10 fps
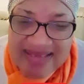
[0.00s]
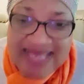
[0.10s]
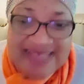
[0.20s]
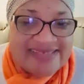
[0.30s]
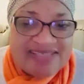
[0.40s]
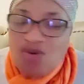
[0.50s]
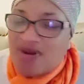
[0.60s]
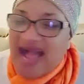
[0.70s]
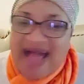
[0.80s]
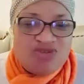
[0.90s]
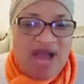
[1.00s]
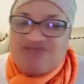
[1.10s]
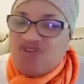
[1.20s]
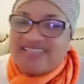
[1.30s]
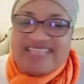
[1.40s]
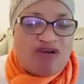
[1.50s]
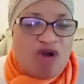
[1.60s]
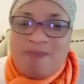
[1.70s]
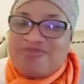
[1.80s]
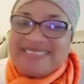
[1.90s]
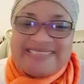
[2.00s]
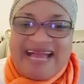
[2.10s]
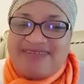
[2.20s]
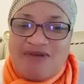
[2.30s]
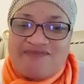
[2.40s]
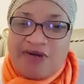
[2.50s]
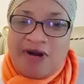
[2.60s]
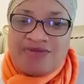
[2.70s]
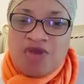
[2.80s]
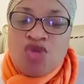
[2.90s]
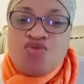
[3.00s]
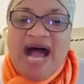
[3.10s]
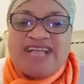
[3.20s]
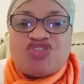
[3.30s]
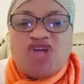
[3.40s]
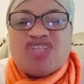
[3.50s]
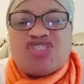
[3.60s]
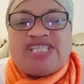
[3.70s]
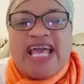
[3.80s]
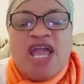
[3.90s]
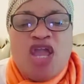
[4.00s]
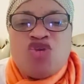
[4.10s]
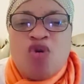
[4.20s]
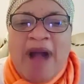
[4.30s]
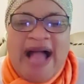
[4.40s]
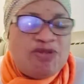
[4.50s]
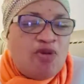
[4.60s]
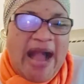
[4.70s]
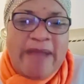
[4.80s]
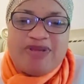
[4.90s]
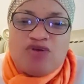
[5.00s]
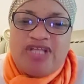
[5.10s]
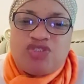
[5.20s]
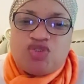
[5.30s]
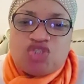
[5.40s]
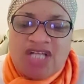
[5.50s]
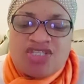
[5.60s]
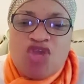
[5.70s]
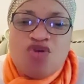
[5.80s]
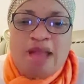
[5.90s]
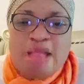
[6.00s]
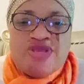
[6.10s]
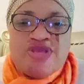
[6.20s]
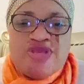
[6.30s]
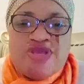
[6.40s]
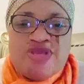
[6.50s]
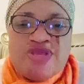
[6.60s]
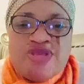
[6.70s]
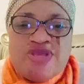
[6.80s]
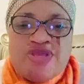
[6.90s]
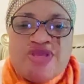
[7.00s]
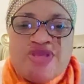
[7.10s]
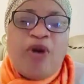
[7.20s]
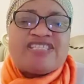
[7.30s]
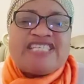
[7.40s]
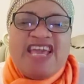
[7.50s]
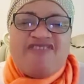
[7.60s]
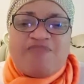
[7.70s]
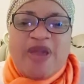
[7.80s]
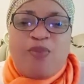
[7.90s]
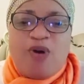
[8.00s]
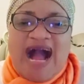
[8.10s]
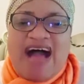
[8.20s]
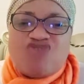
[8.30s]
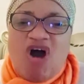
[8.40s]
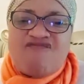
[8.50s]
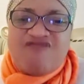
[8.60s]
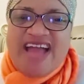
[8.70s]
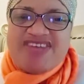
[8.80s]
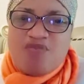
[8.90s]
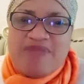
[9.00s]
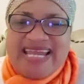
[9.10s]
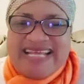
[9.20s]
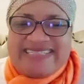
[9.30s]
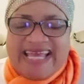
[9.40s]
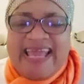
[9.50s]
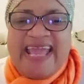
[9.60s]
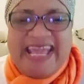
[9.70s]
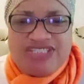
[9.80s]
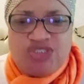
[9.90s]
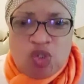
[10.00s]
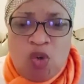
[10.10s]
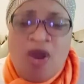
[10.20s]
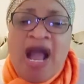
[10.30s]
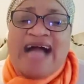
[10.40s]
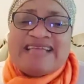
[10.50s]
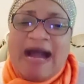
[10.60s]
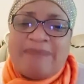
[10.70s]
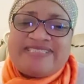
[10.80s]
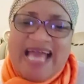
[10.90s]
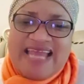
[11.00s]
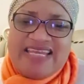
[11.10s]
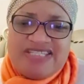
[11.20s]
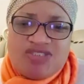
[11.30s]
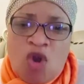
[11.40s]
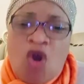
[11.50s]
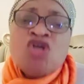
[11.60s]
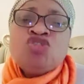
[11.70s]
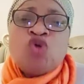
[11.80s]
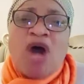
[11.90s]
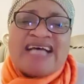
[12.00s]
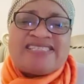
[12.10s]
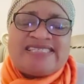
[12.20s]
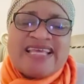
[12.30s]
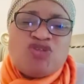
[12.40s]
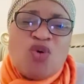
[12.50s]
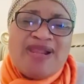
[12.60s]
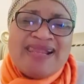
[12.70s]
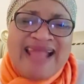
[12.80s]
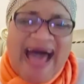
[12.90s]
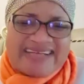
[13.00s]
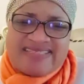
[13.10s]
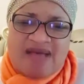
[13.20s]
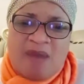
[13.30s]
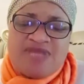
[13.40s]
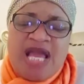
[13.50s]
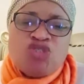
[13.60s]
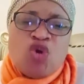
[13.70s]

Is you can, you are not a complete child of God. You are just you might be going to church, you might be going to mosque, but if people cannot find humility in you, I am telling you, you lack something